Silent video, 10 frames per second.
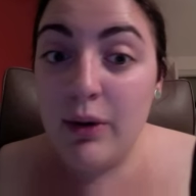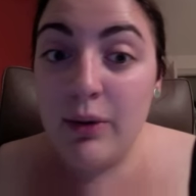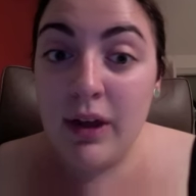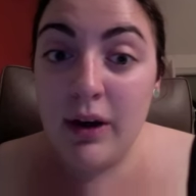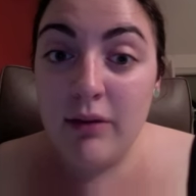
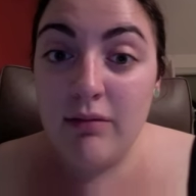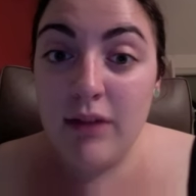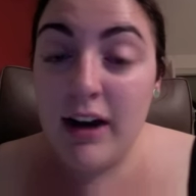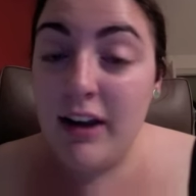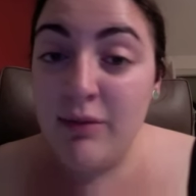without
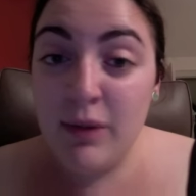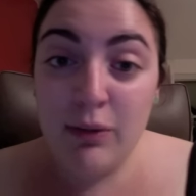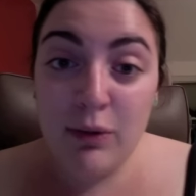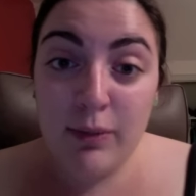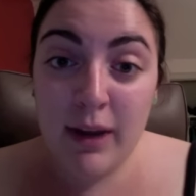any of my
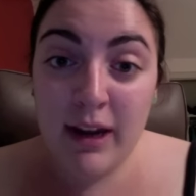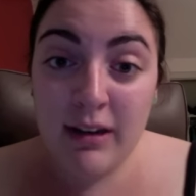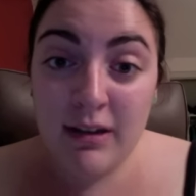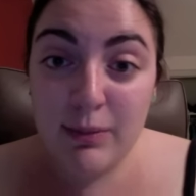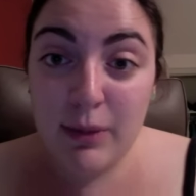
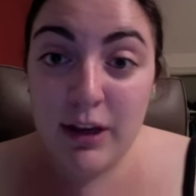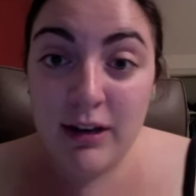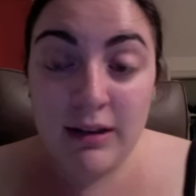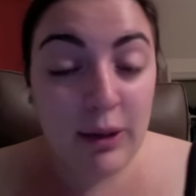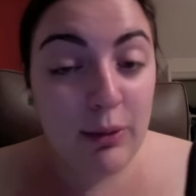roommates
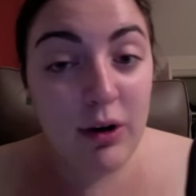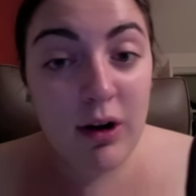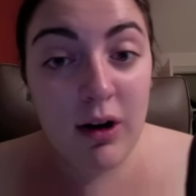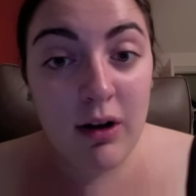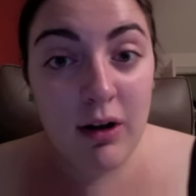because they were
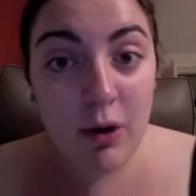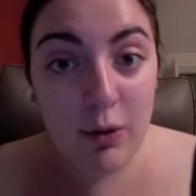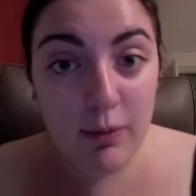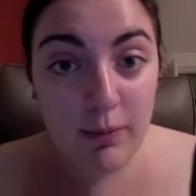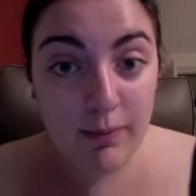all
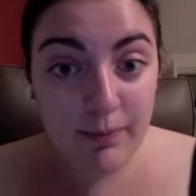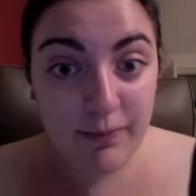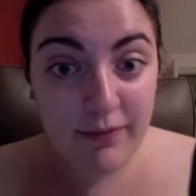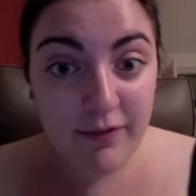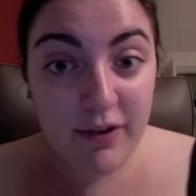home
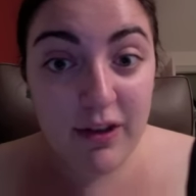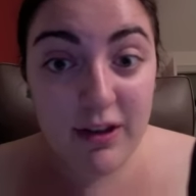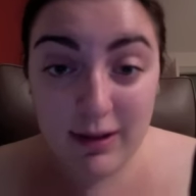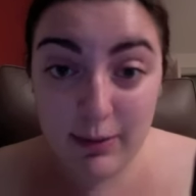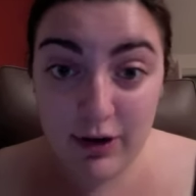for the
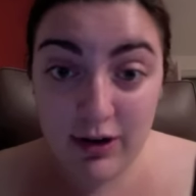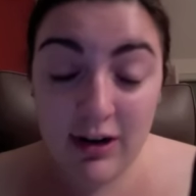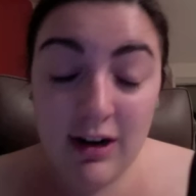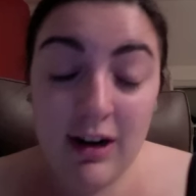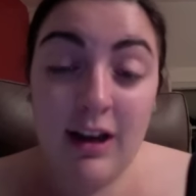summer.
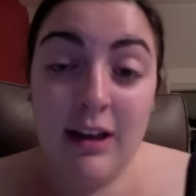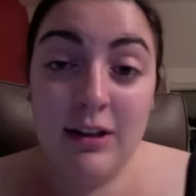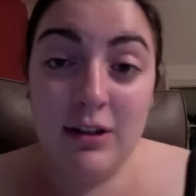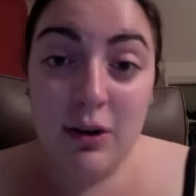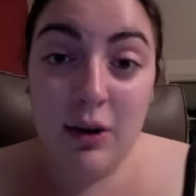
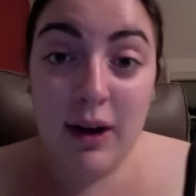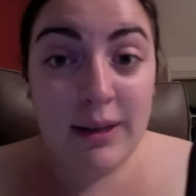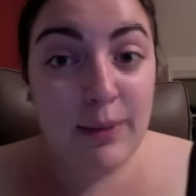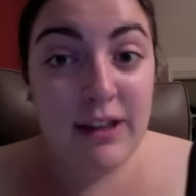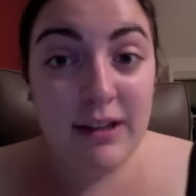So I
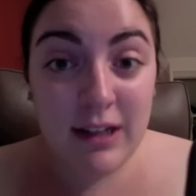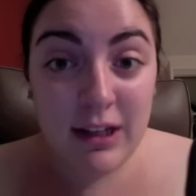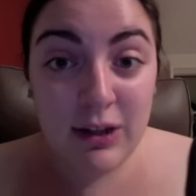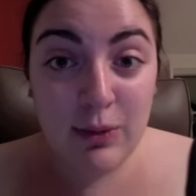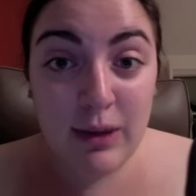spent
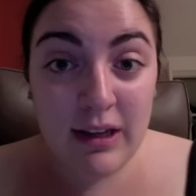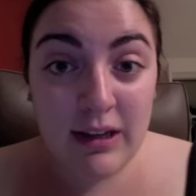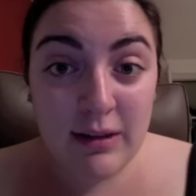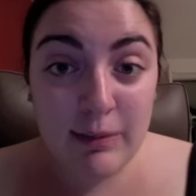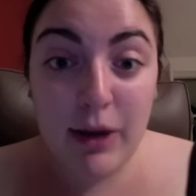6
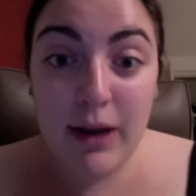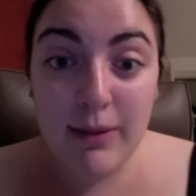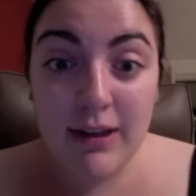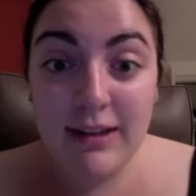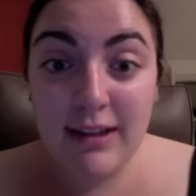weeks by
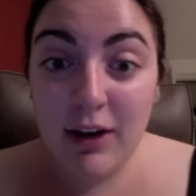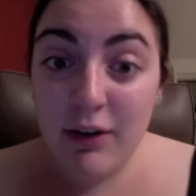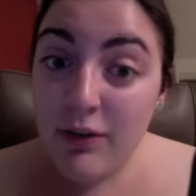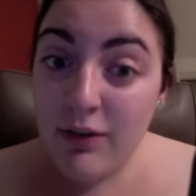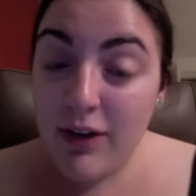
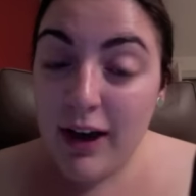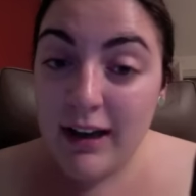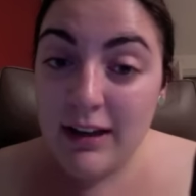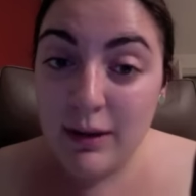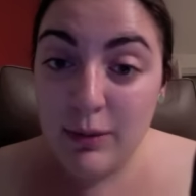myself
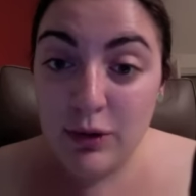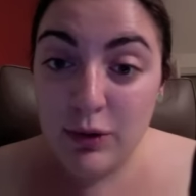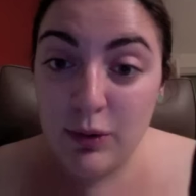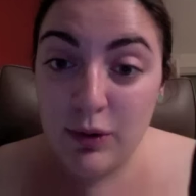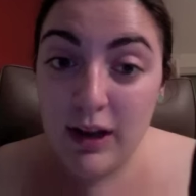at summer
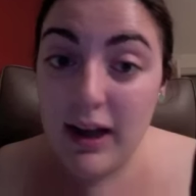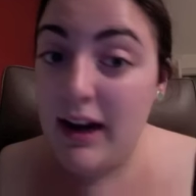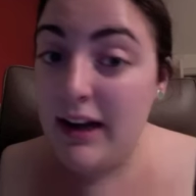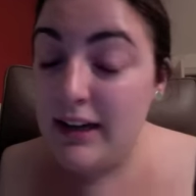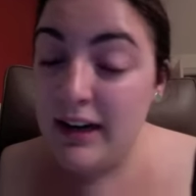school, and
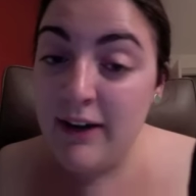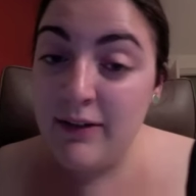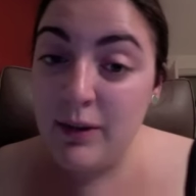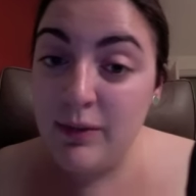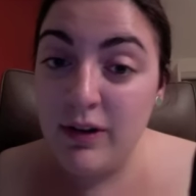I did have
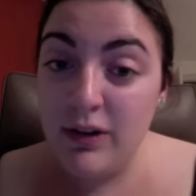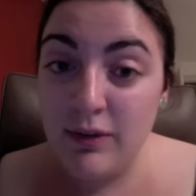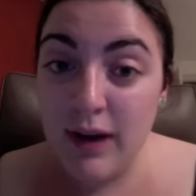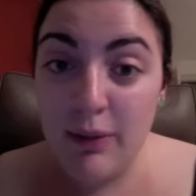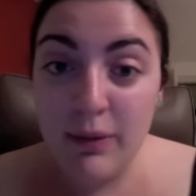some friends
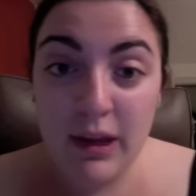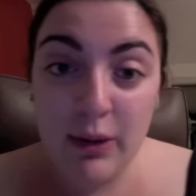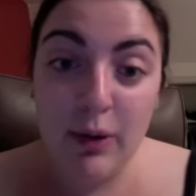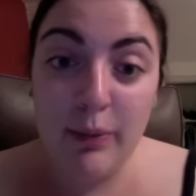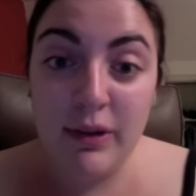around, but they
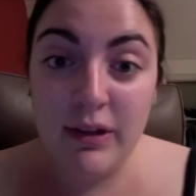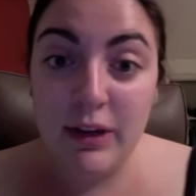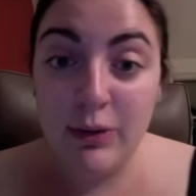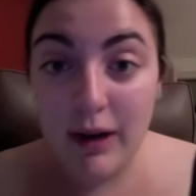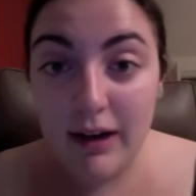were all busy
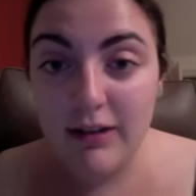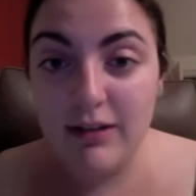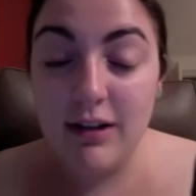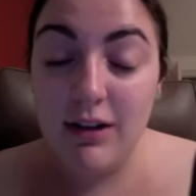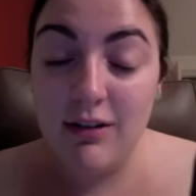as well.
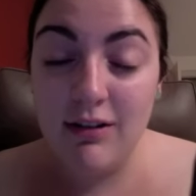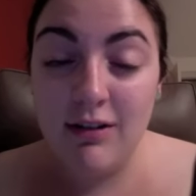So